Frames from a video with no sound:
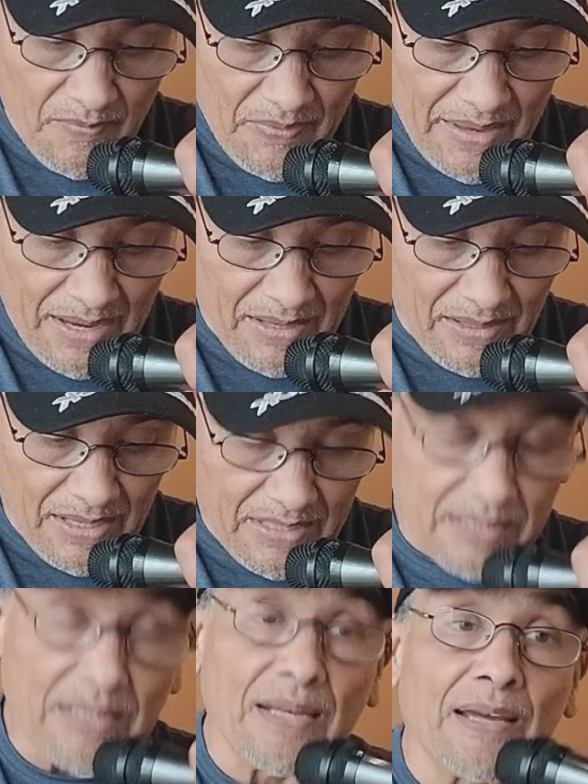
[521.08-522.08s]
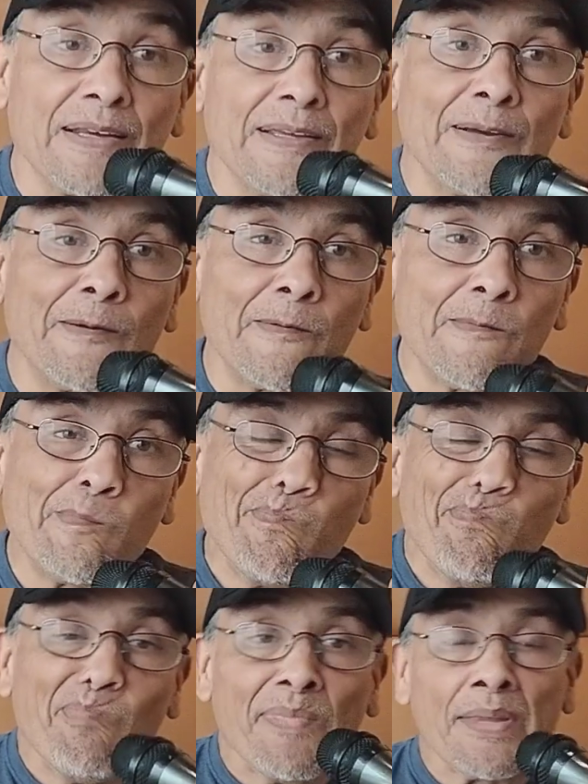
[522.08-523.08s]
and less than ideal.
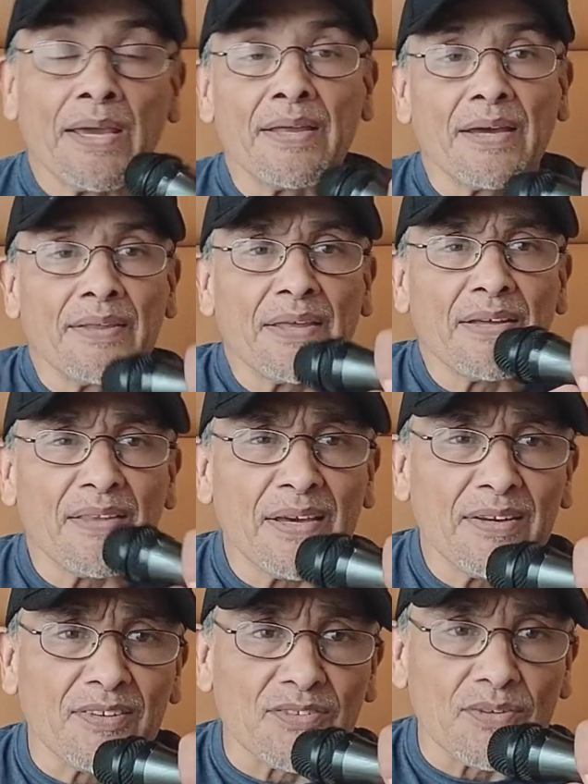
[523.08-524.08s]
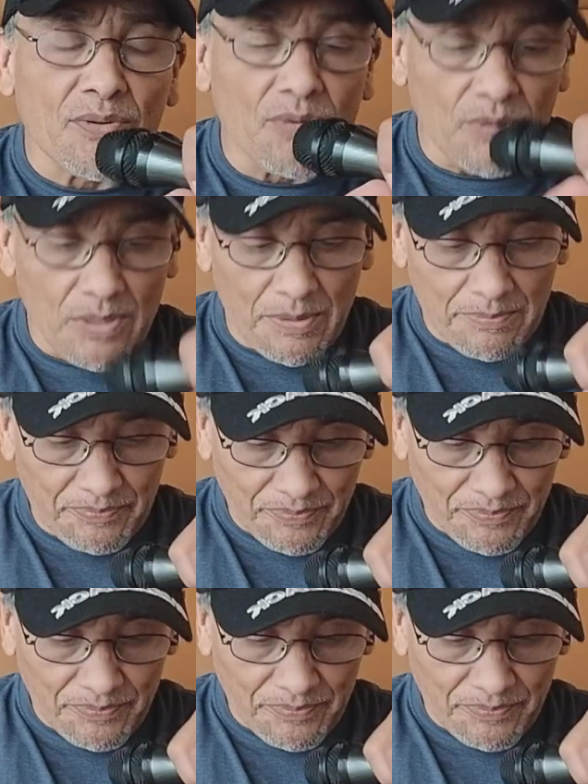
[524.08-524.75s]
And that is so,